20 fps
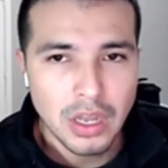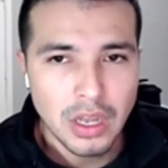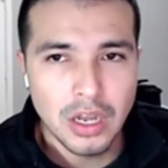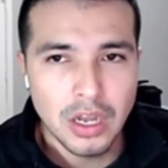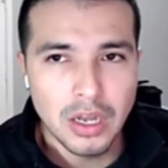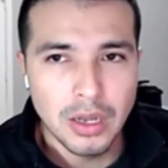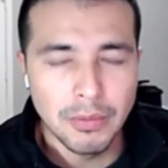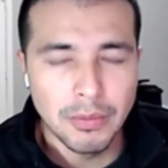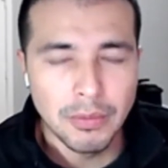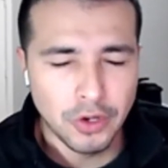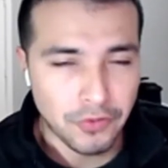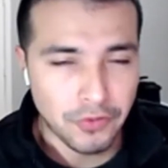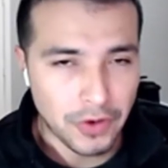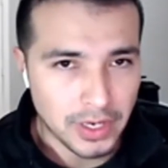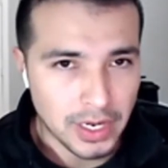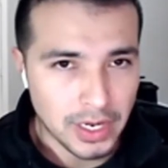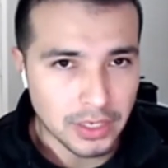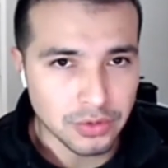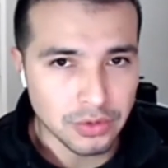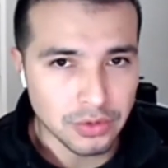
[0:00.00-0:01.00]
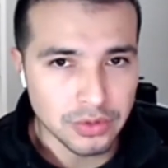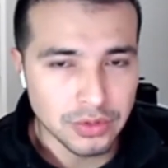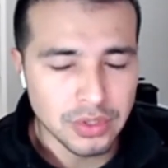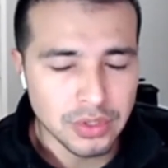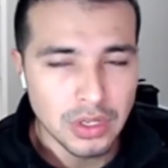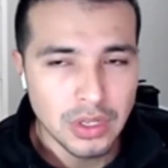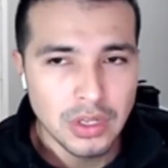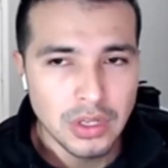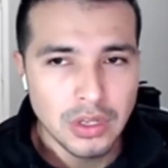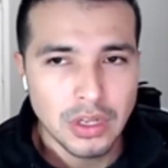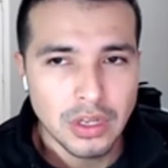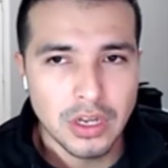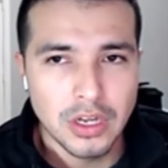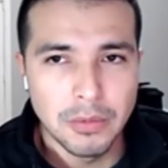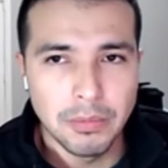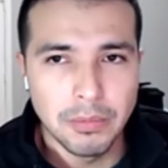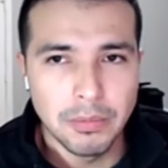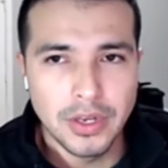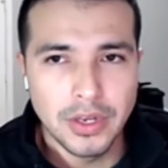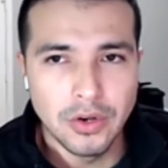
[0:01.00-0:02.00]
your financials,
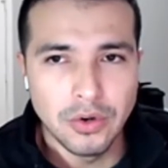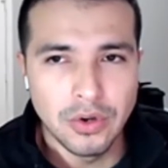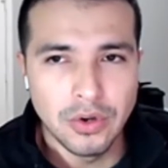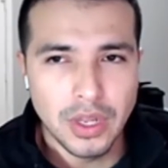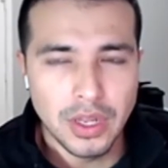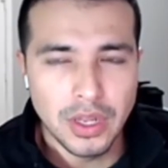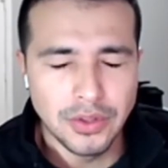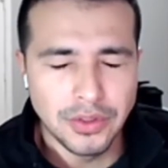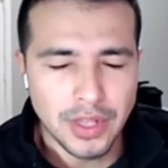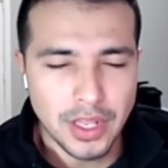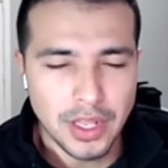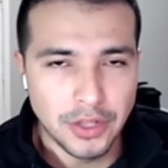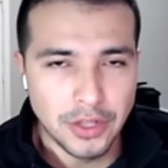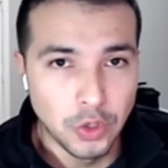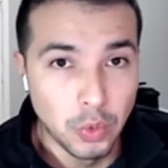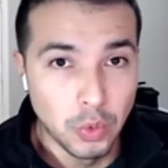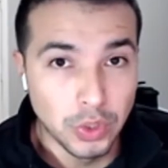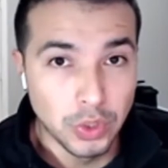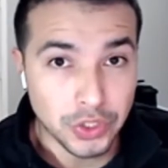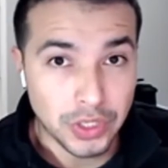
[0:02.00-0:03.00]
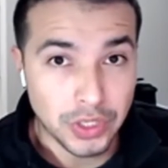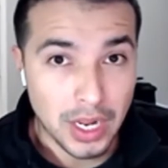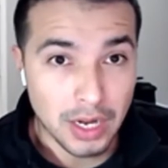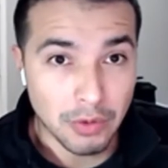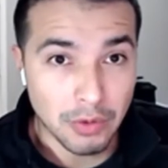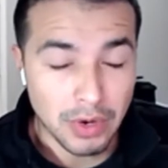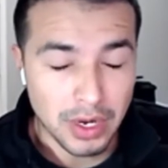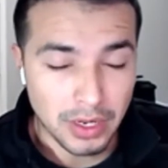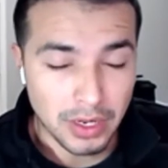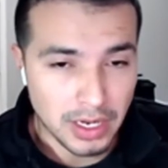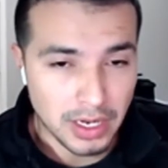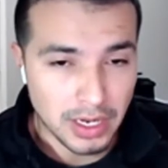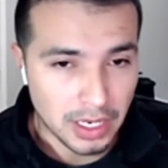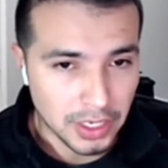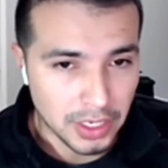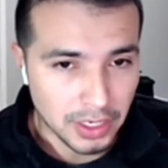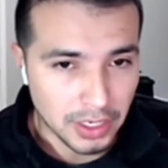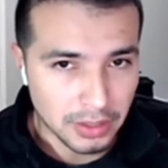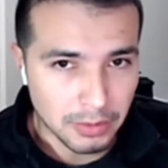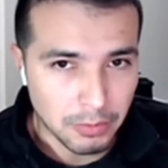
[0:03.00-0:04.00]
and do what you can, right? And I
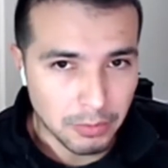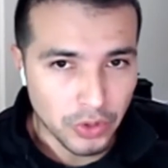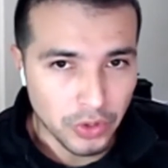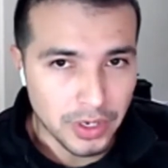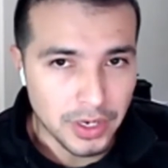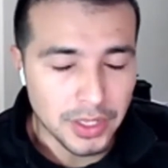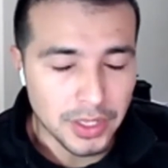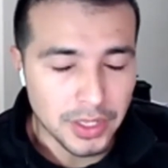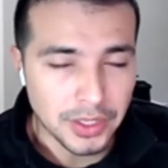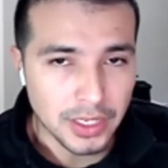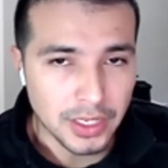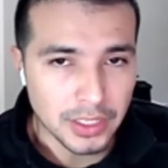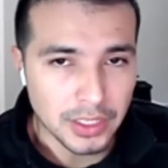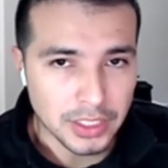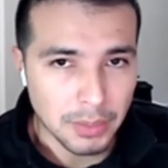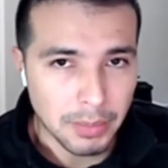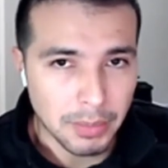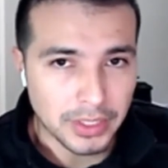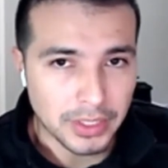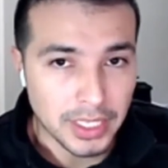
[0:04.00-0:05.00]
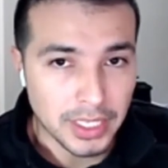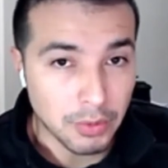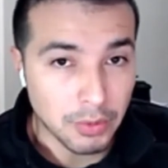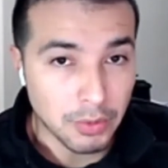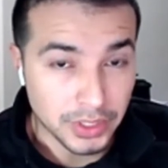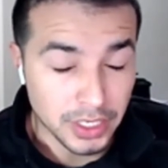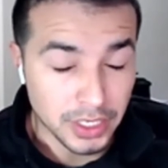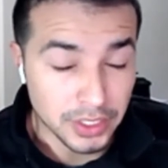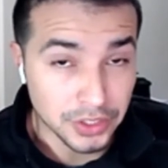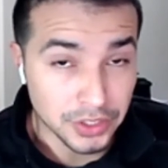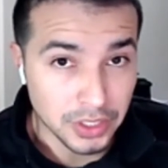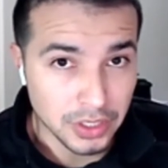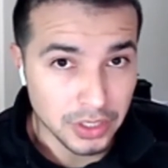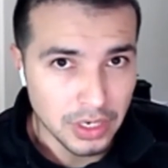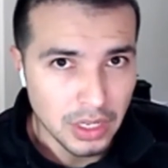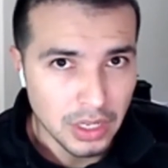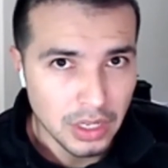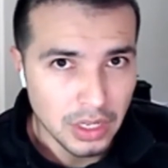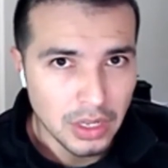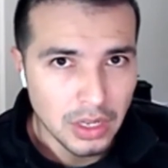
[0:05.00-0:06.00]
think more than anything is going to be tenant retention.
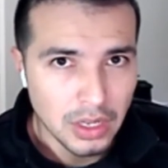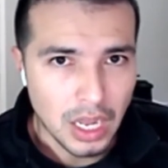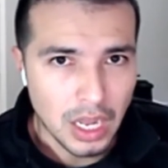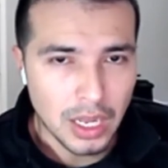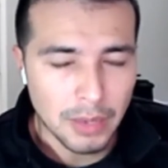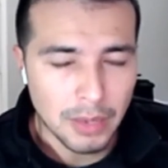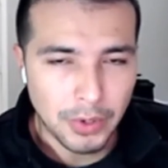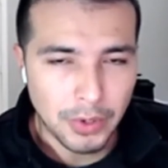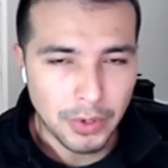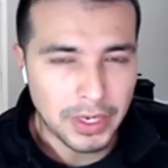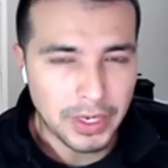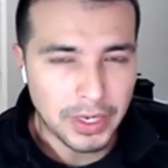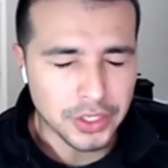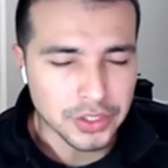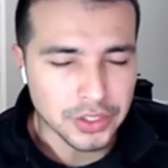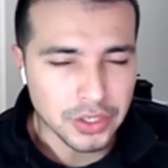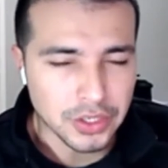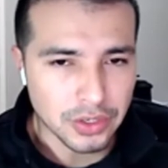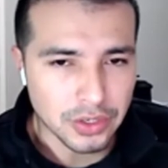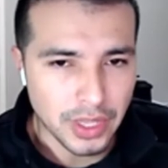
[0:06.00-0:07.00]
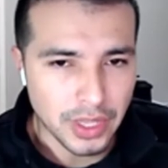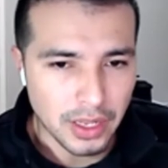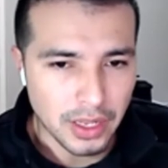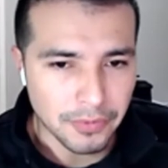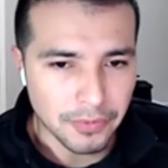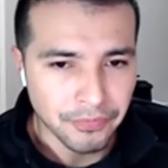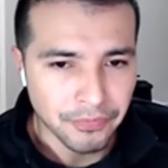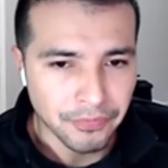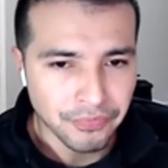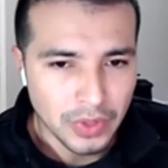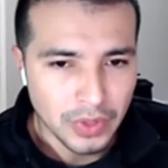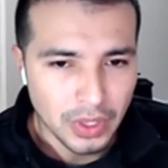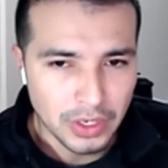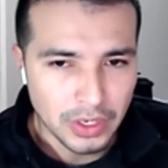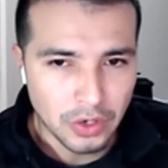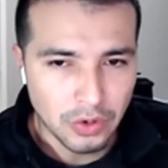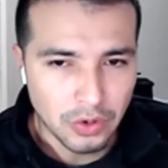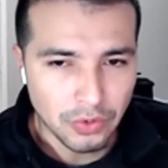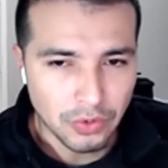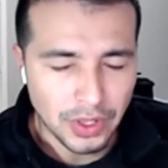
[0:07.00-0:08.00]
Make sure that
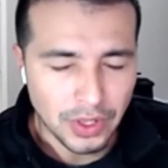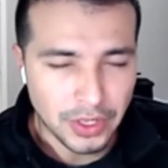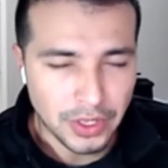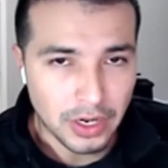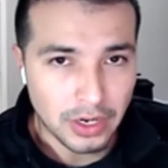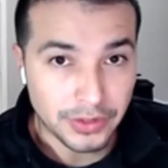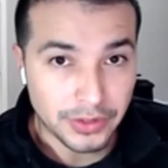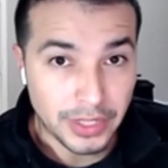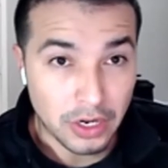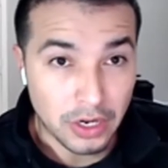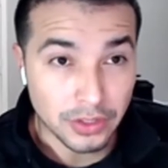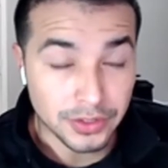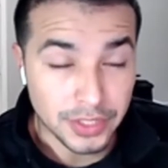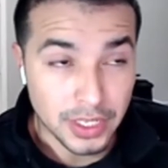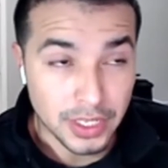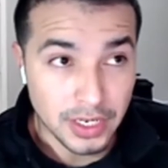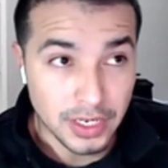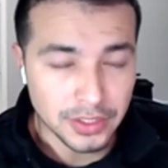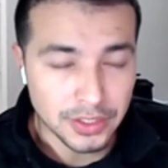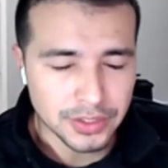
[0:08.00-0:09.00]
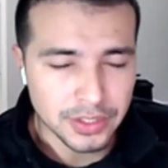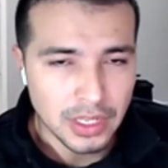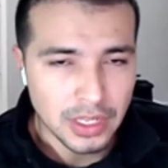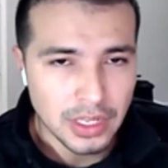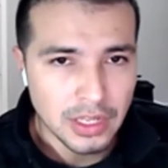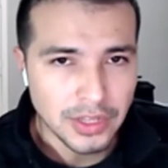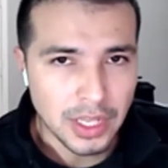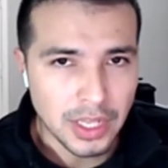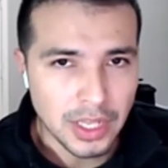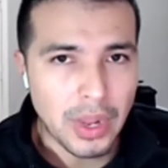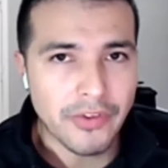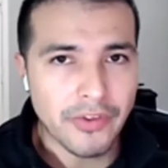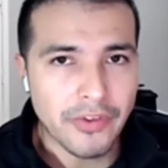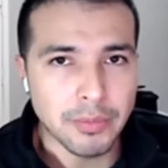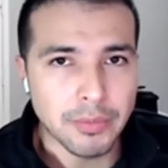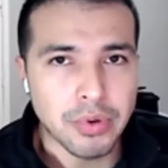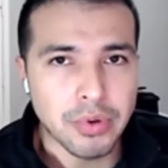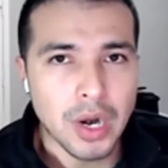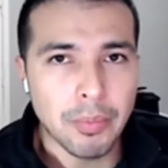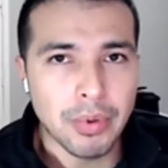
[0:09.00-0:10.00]
that our tenants that we have at the
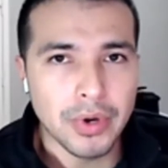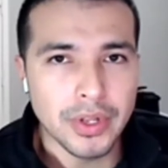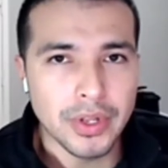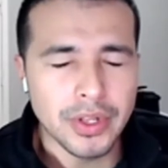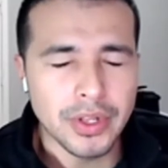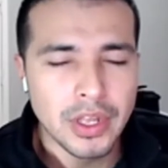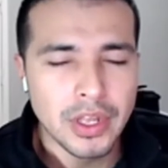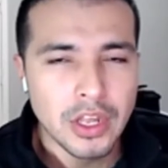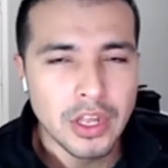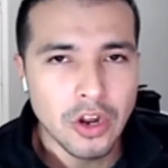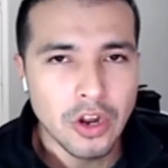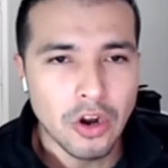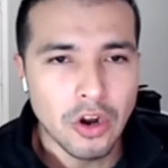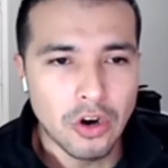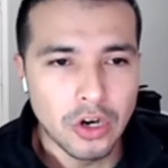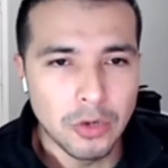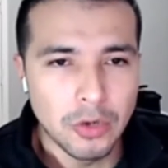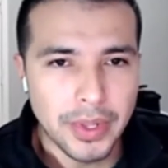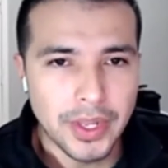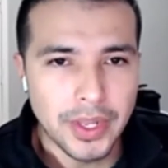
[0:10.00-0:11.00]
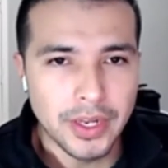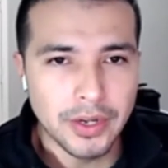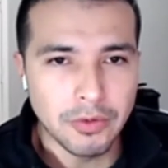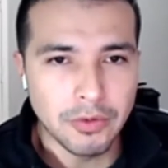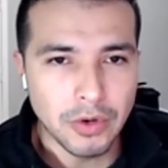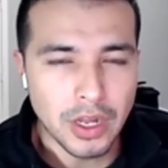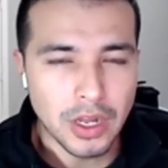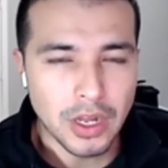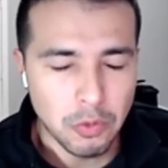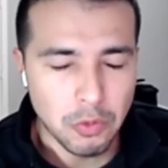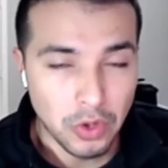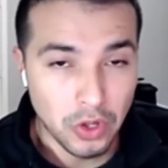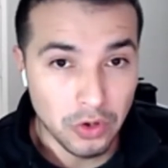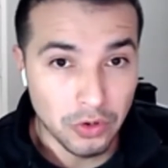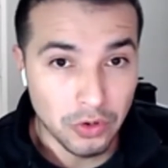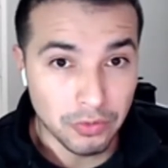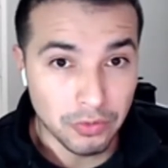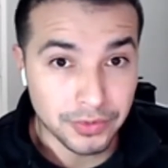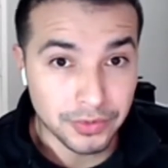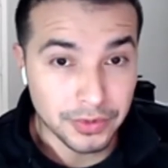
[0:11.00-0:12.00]
property are being well
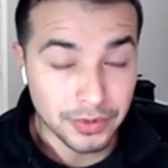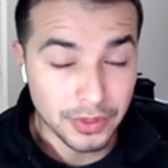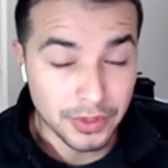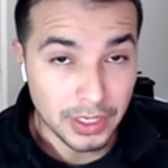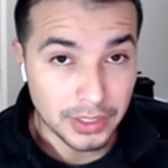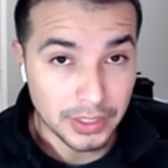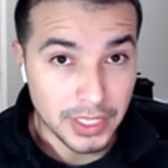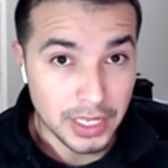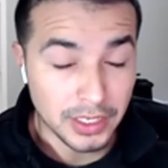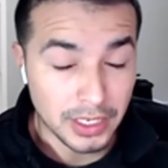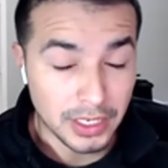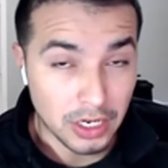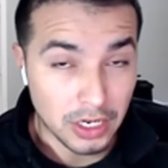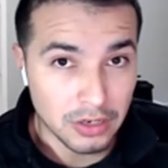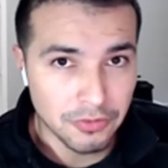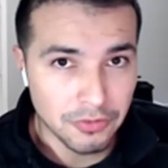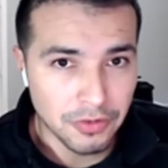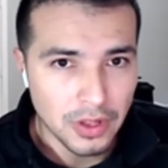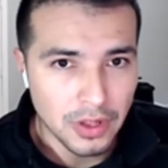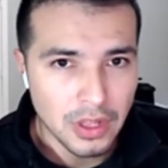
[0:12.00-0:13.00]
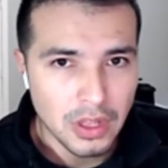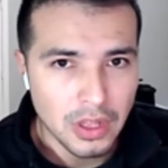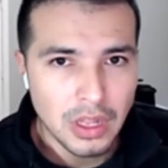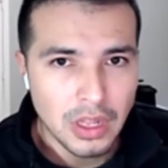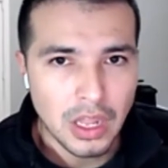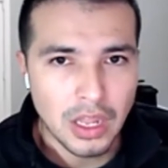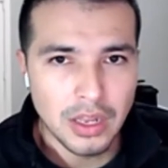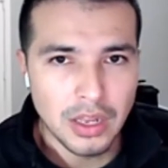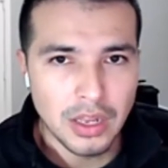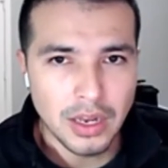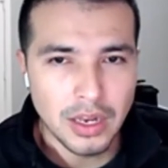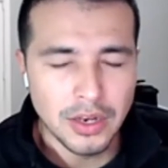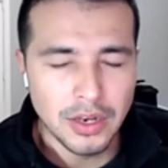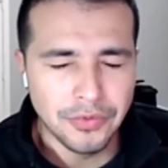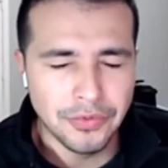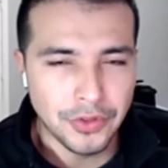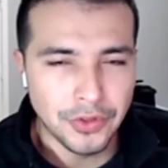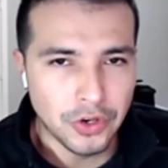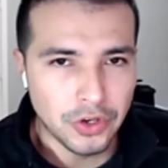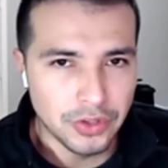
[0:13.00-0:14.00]
taken care of, and
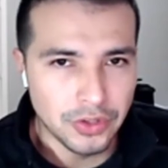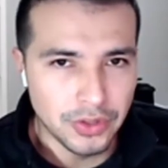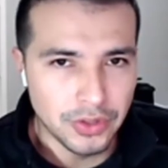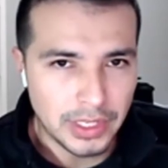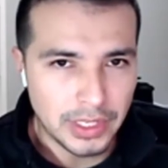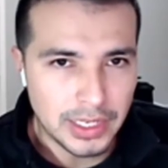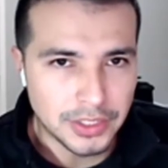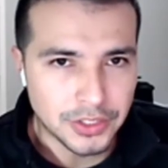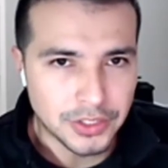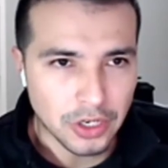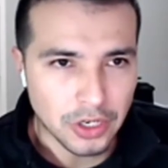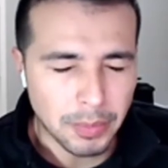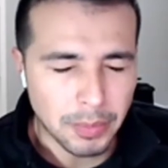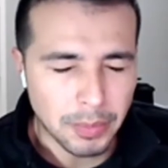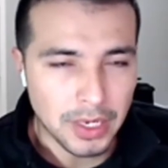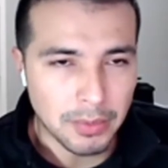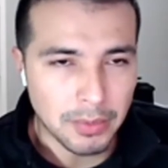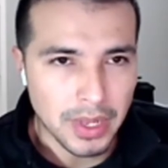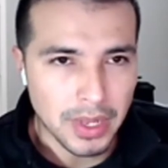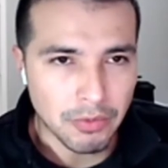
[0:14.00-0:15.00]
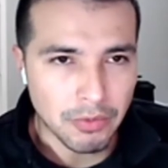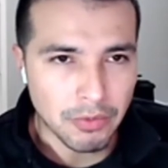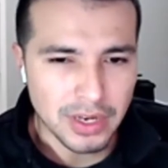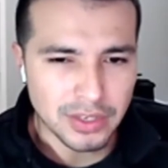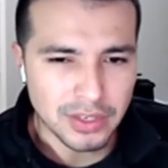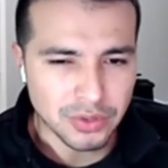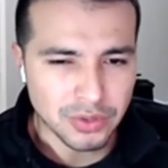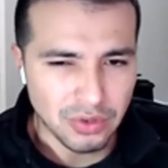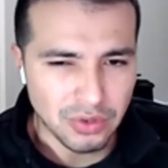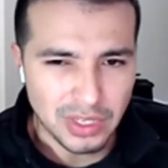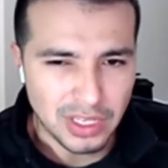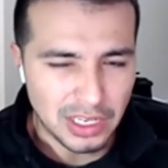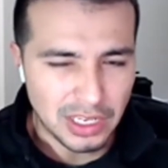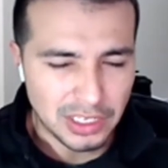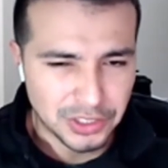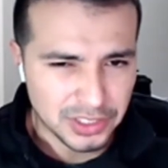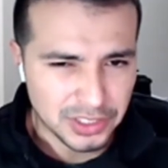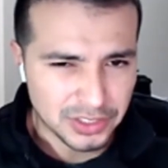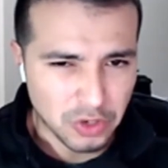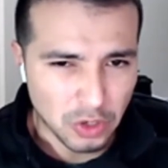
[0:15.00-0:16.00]
their needs are being met, right? So it
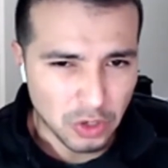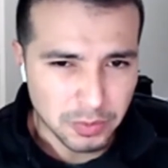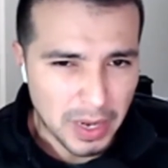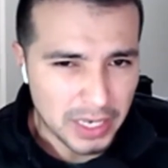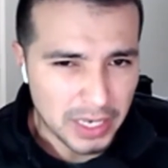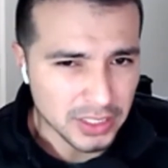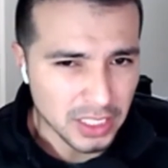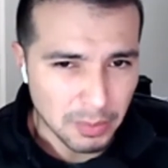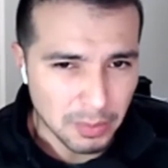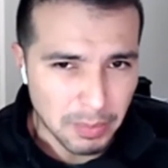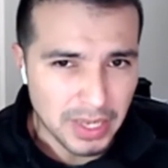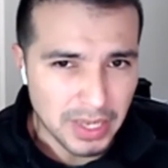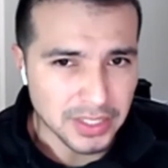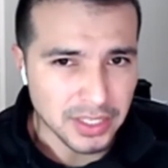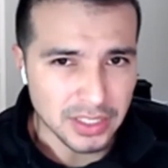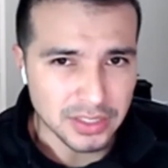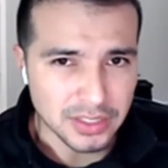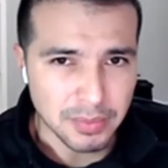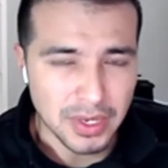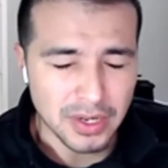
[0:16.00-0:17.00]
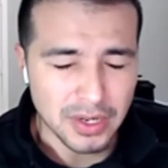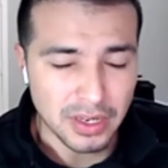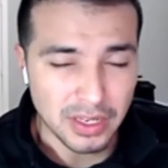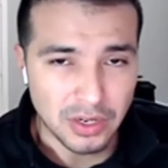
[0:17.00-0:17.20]
just goes back to the basics, man.